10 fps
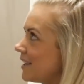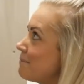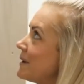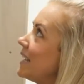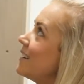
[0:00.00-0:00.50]
it
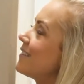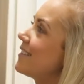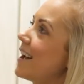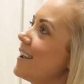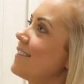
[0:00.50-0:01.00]
means
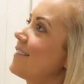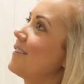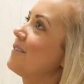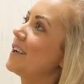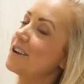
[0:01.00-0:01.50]
that
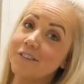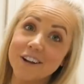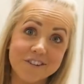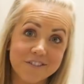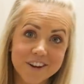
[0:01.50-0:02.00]
we can
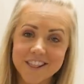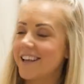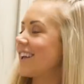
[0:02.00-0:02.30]
reach everything